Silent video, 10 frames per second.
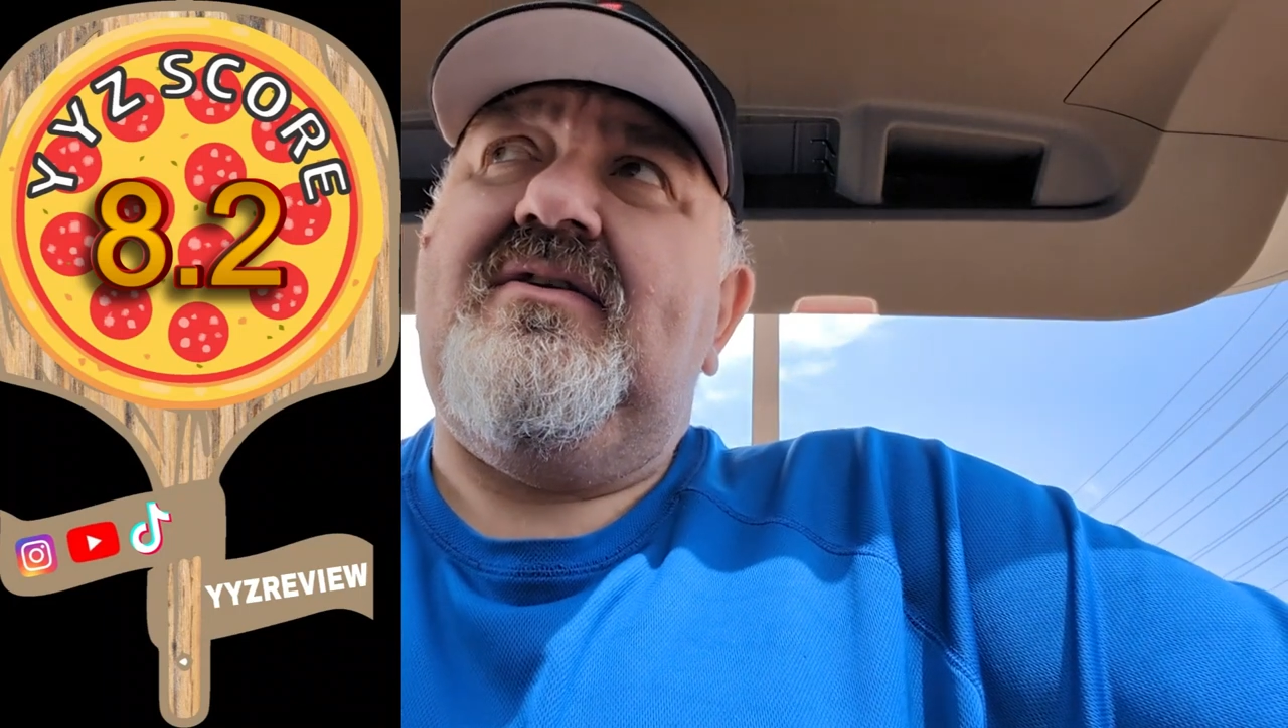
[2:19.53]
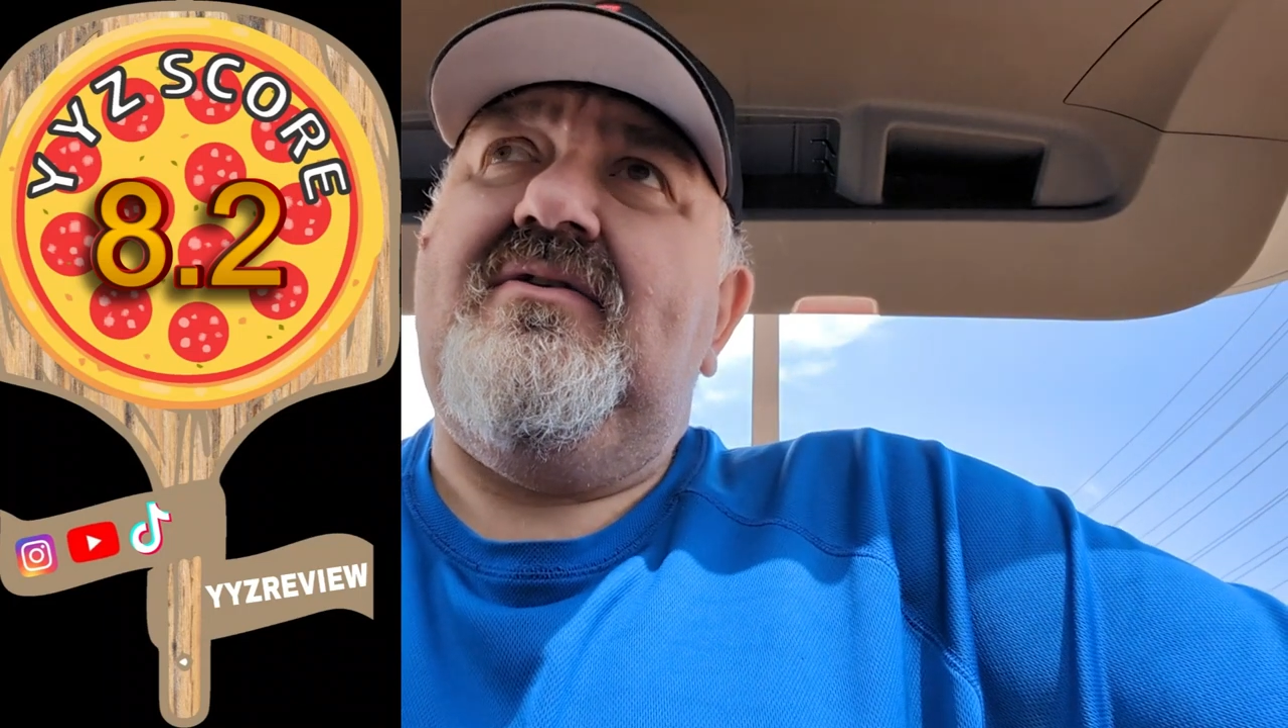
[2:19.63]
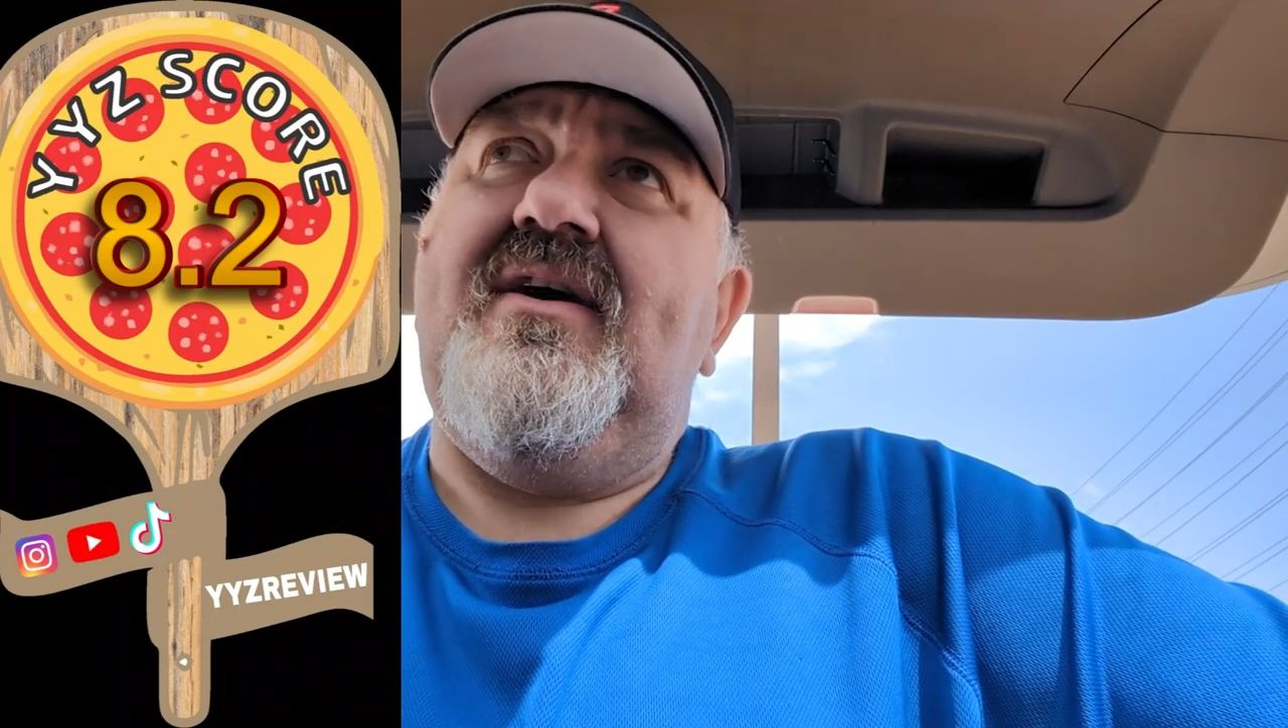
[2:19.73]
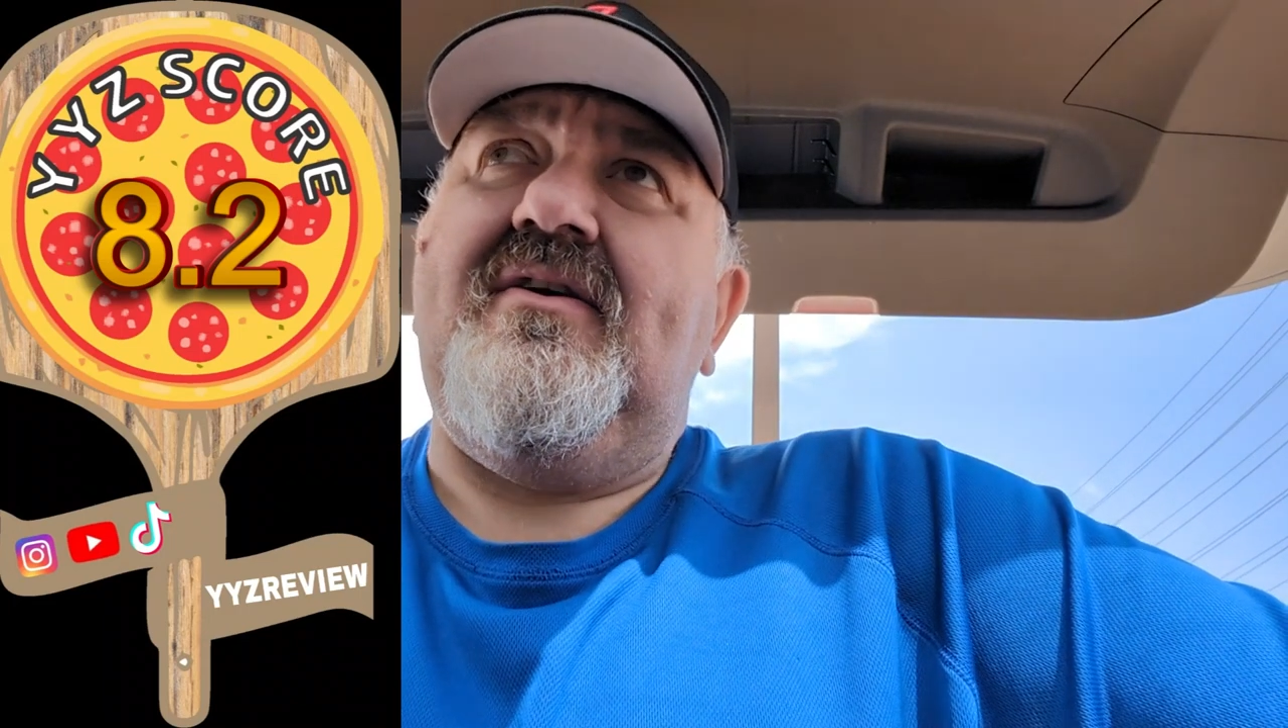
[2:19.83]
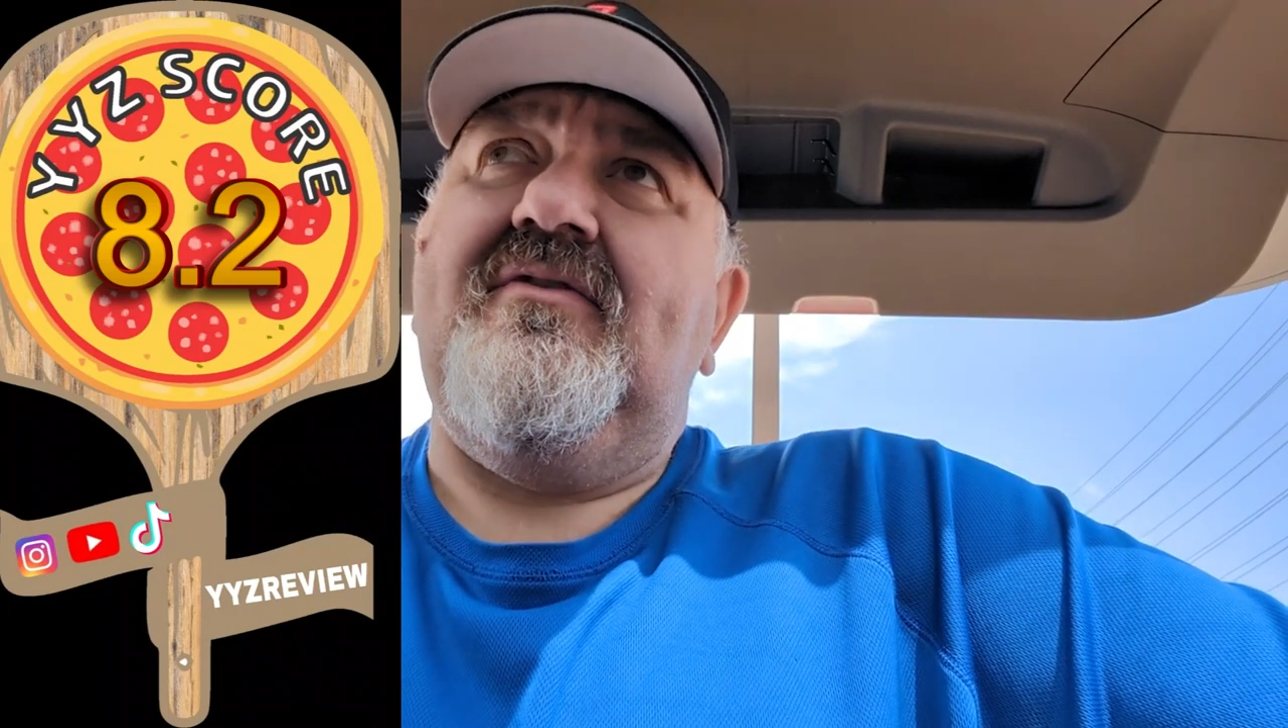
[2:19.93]

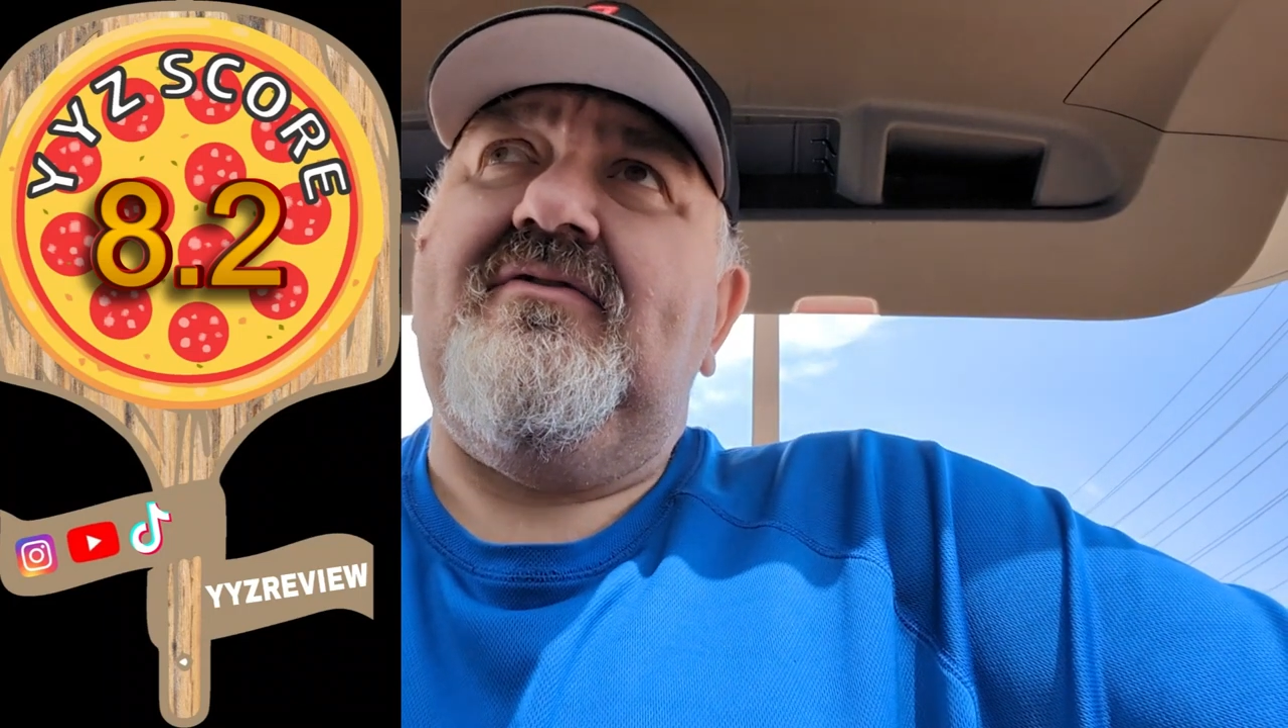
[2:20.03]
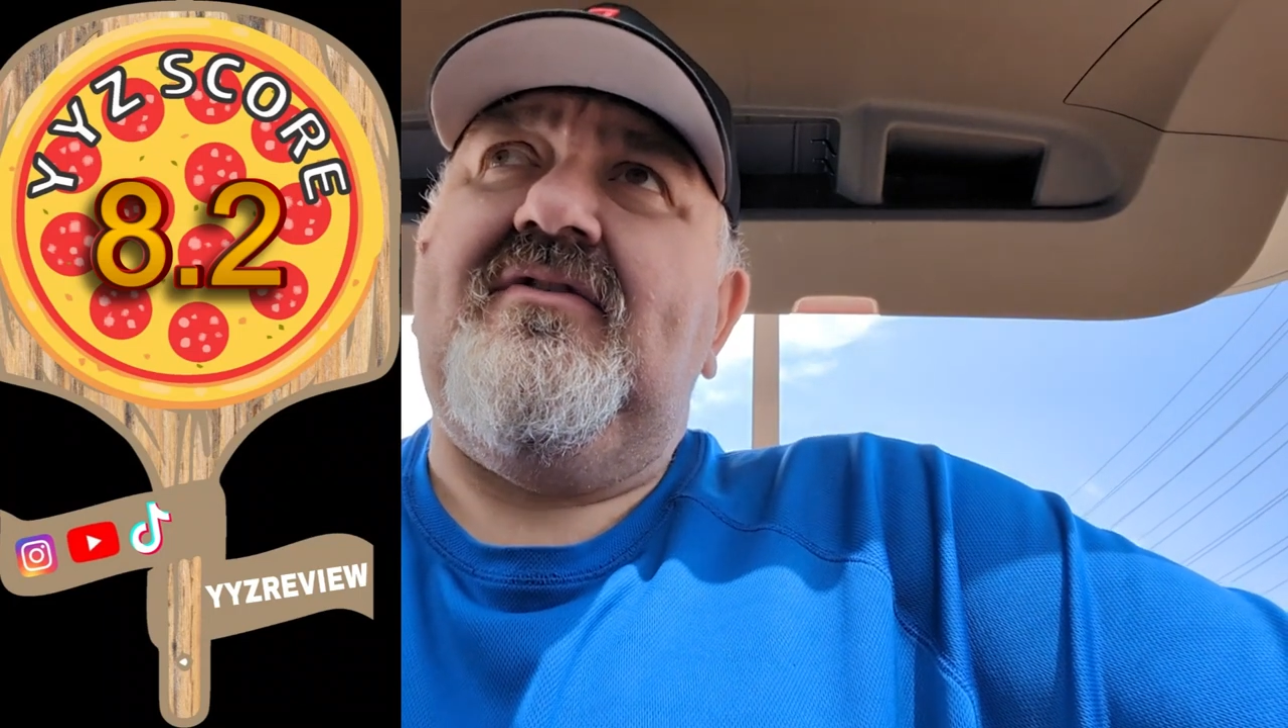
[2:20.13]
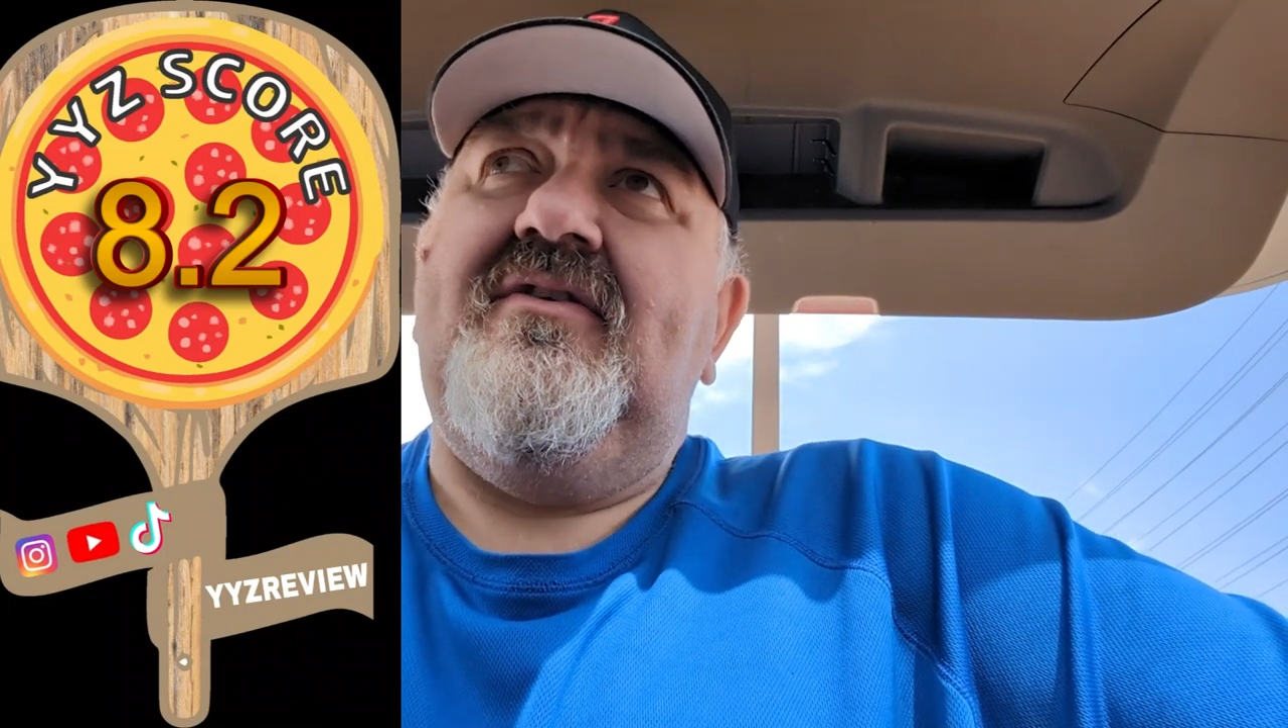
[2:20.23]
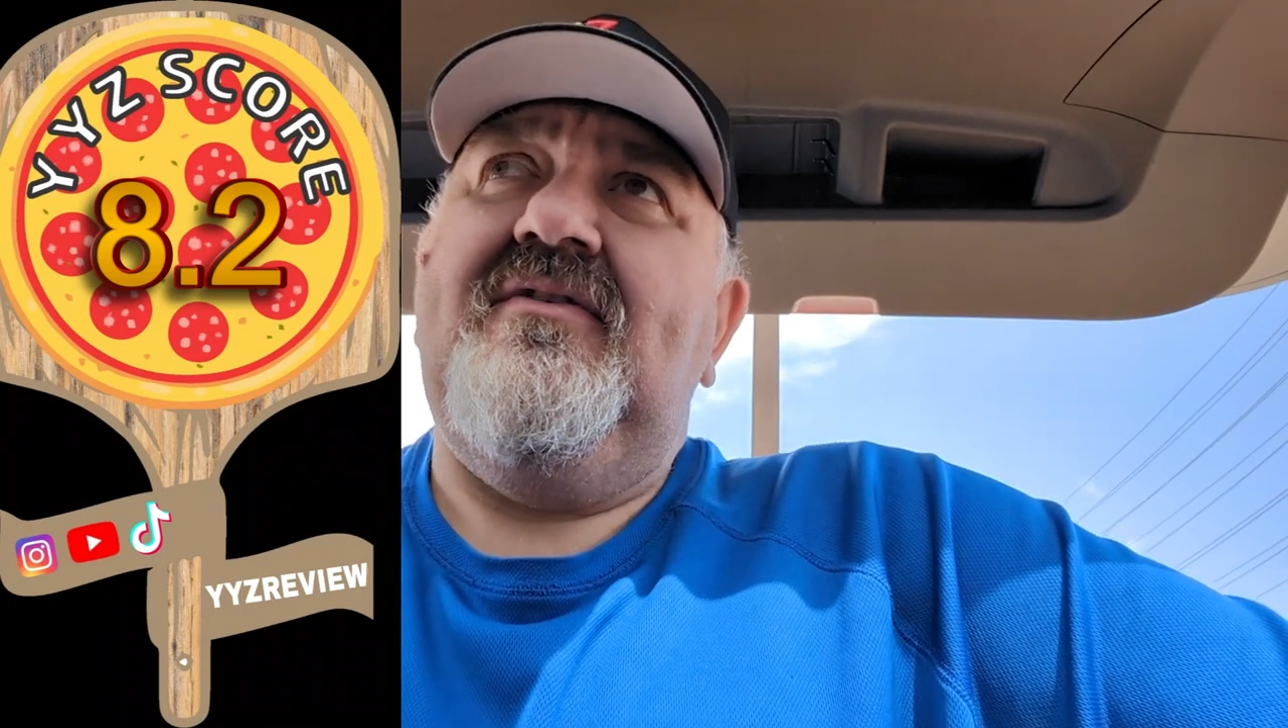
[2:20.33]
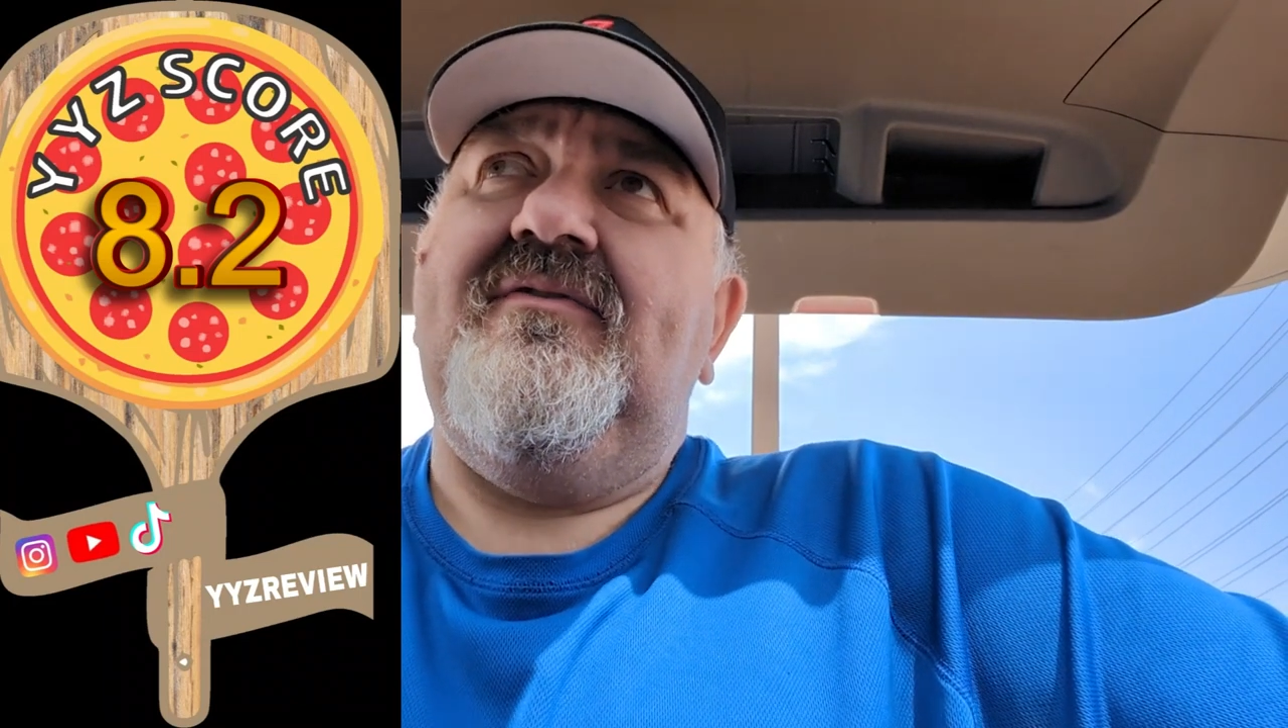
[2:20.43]
Greco's